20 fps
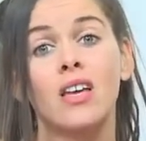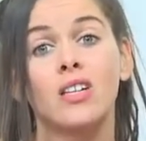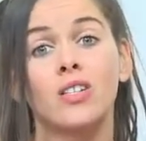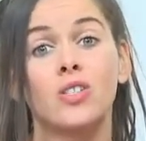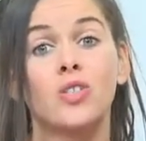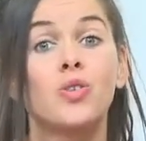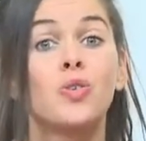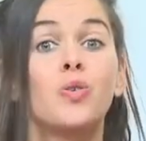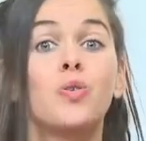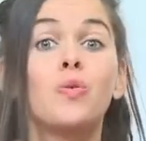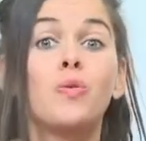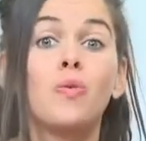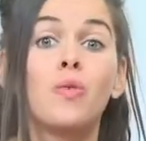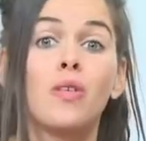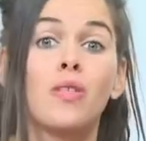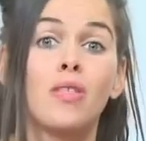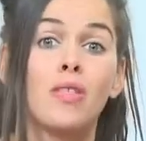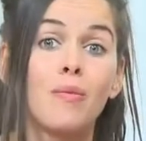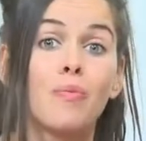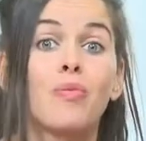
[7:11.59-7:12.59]
to
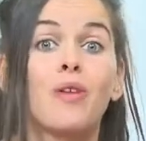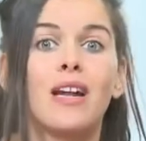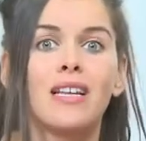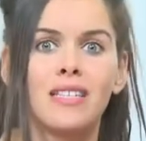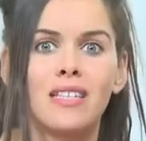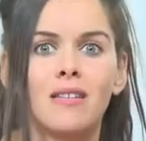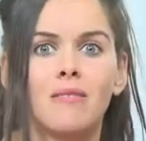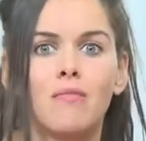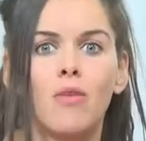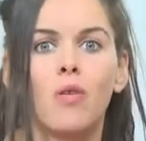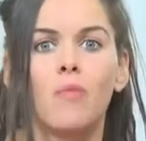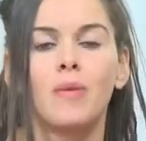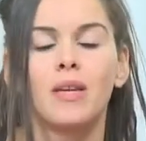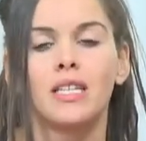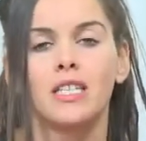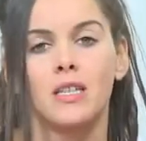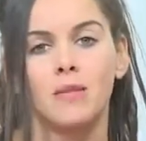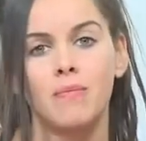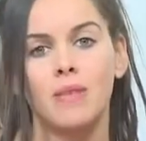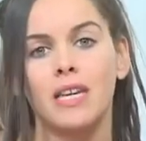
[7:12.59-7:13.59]
the present moment,
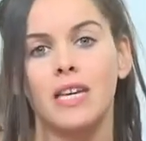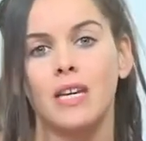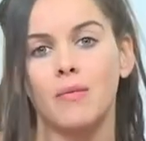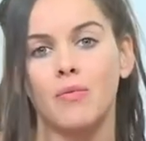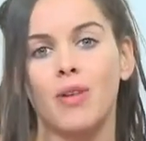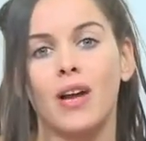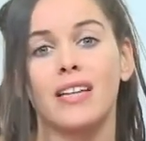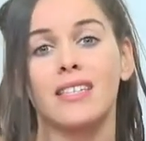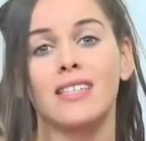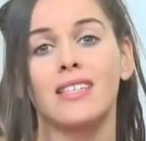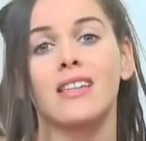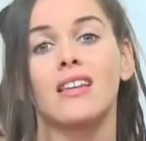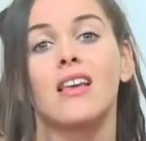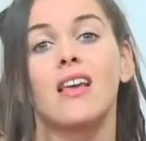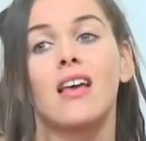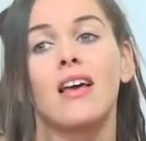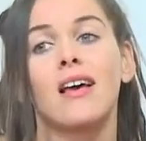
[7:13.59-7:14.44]
to being present.